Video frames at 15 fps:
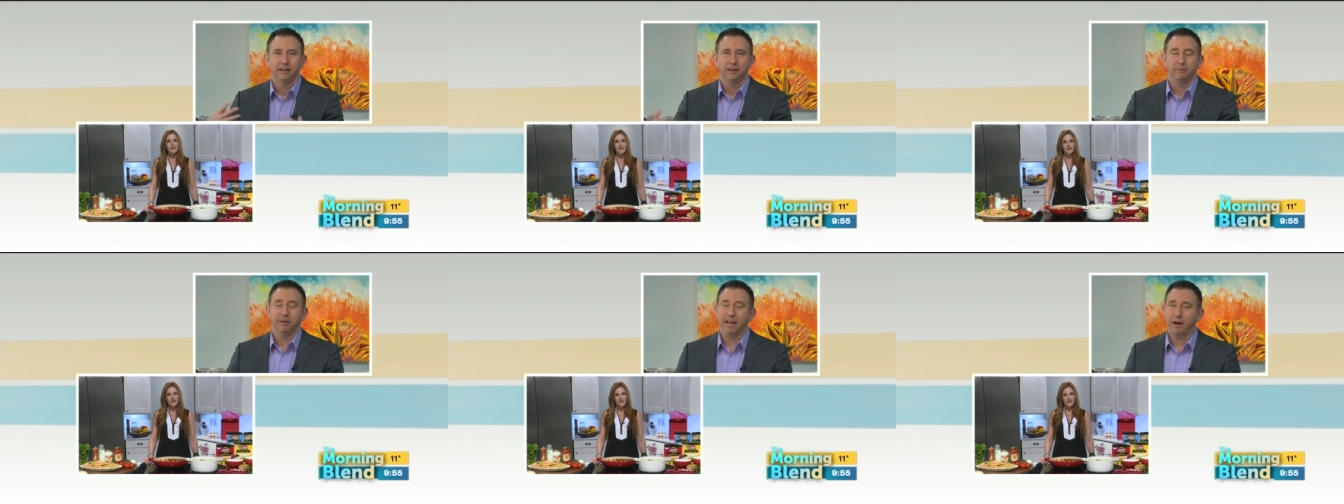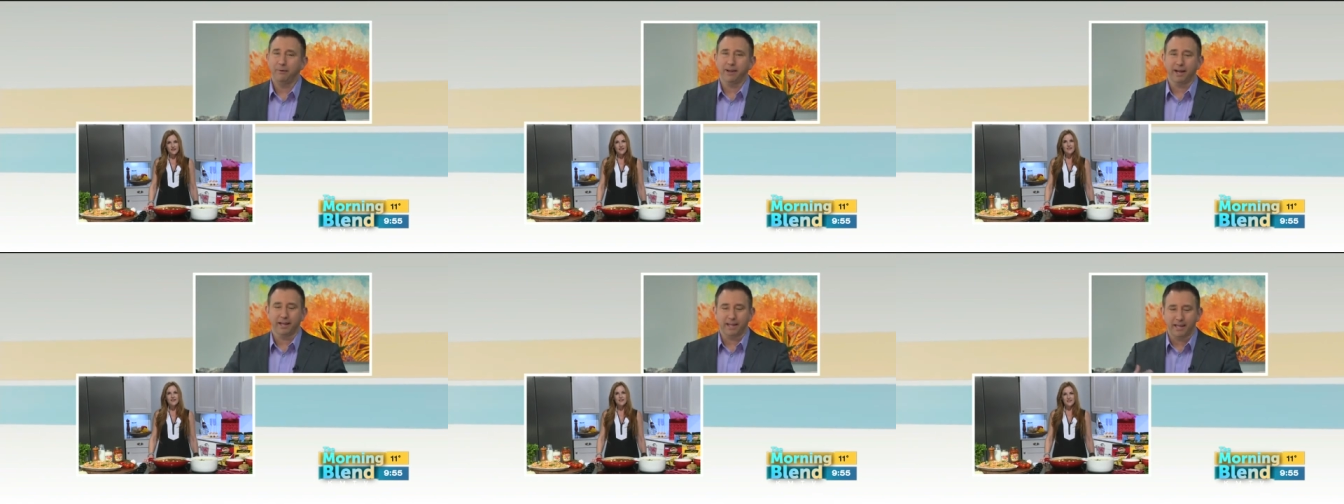but now
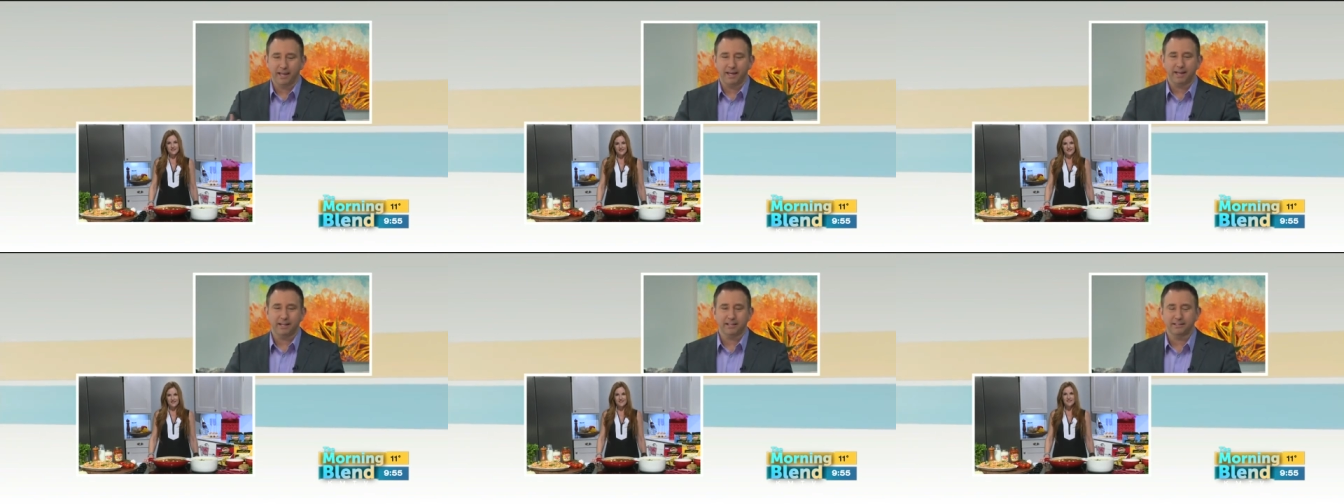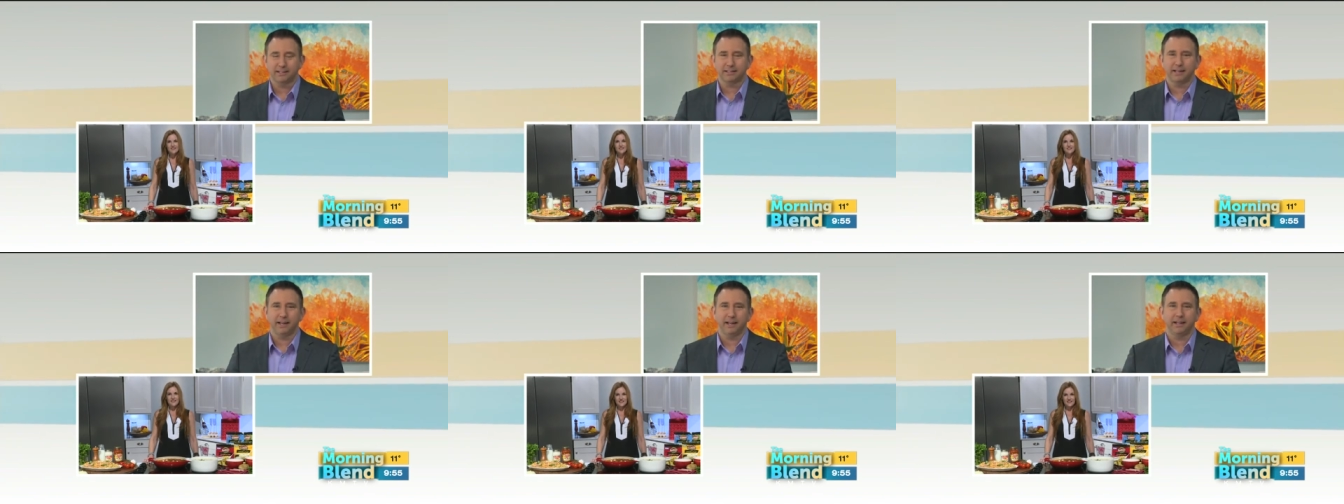we got
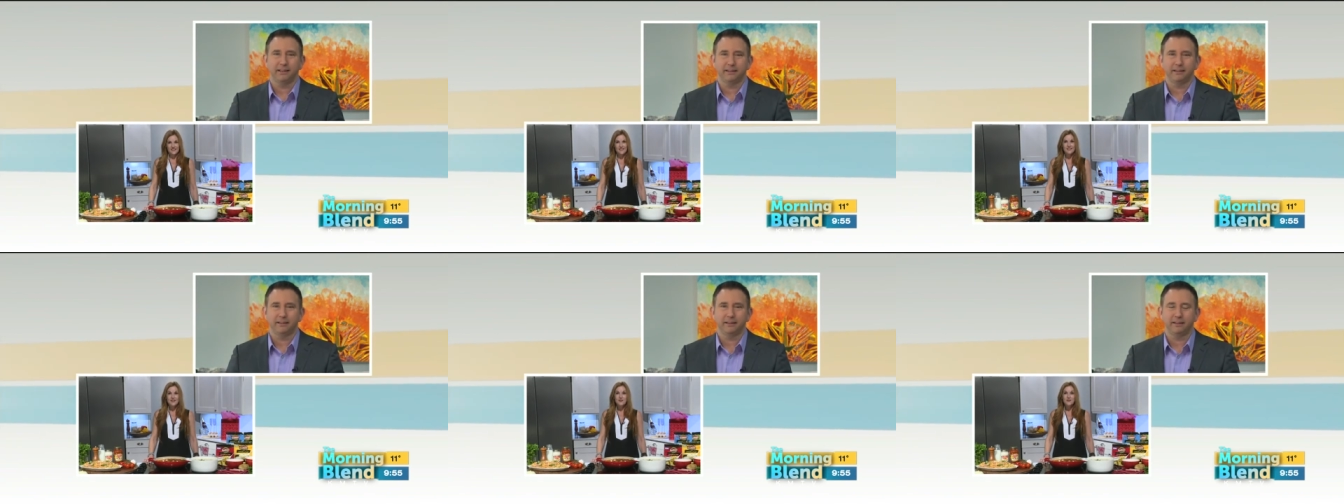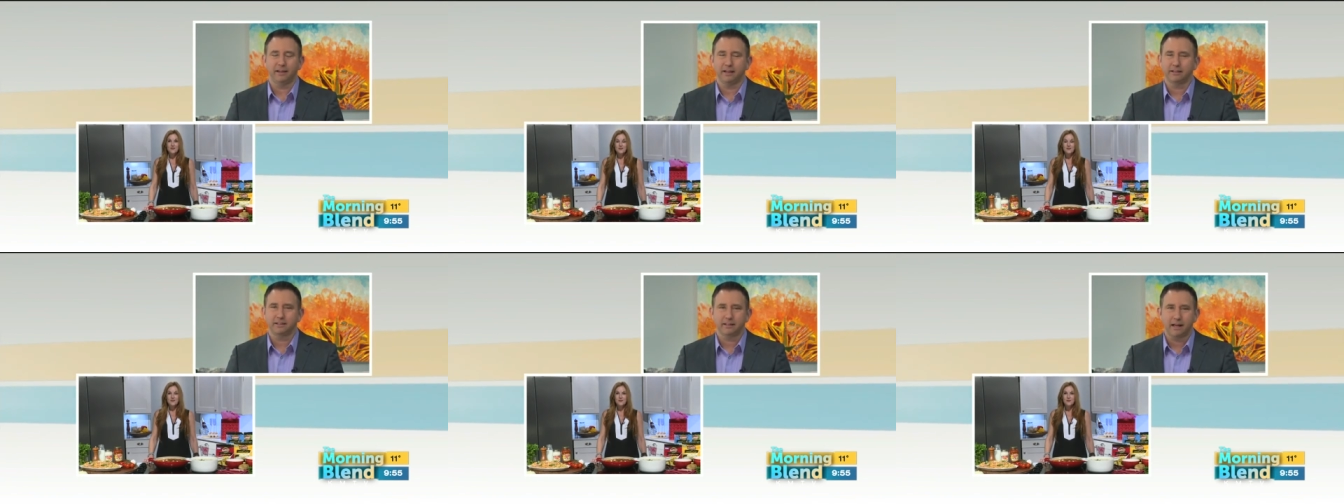kids, and
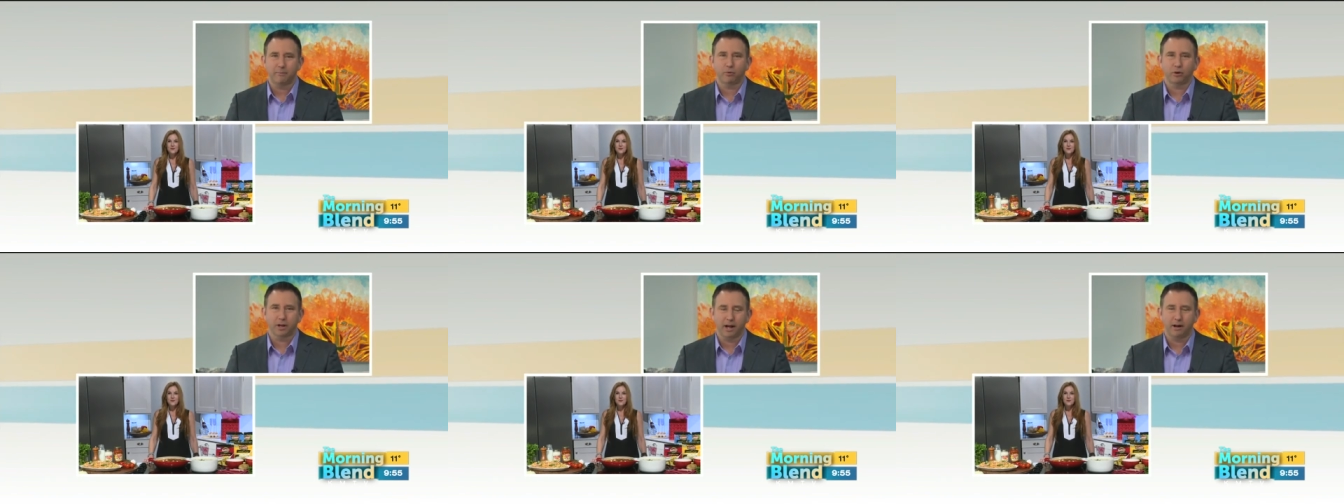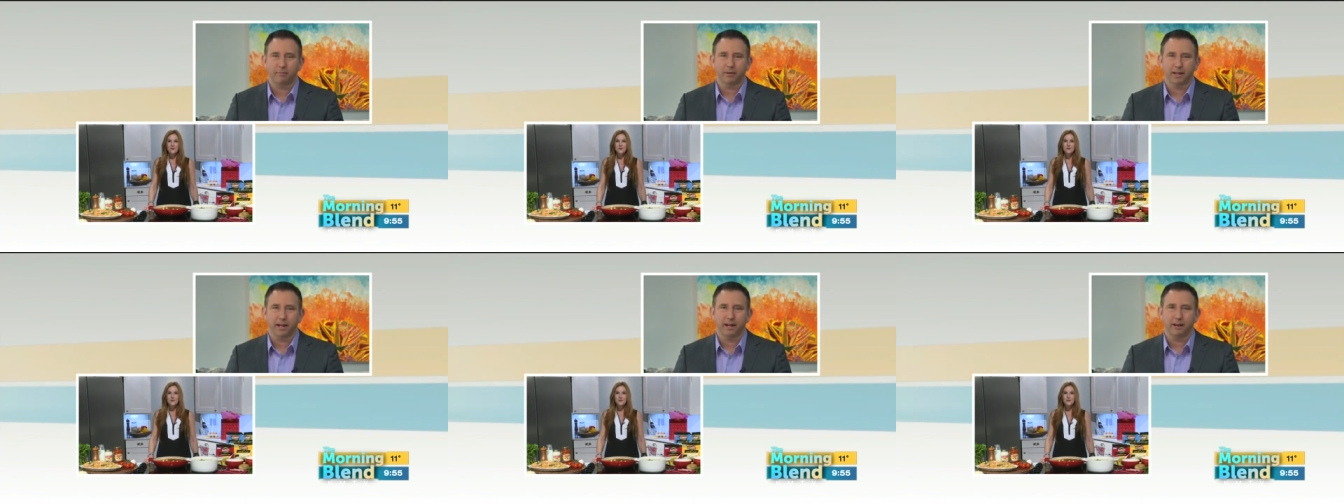it's a lot more
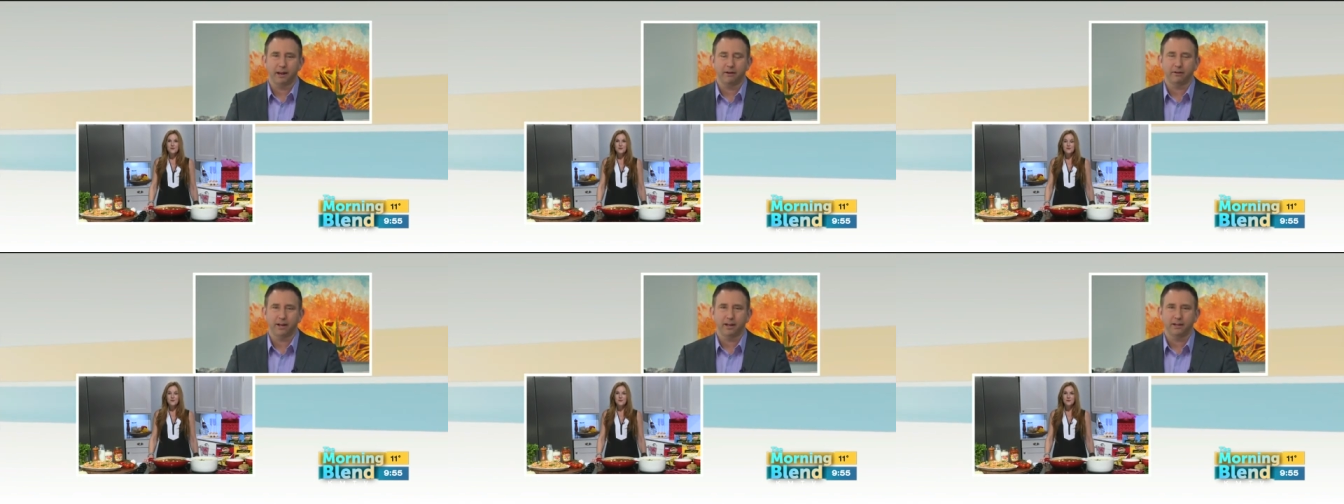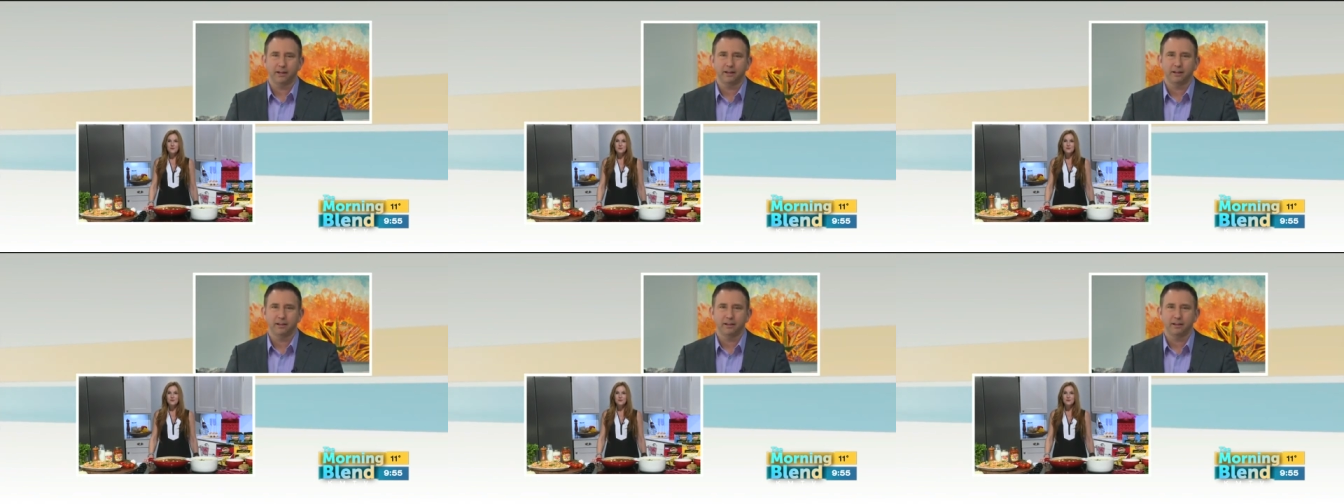complicated now, Danielle.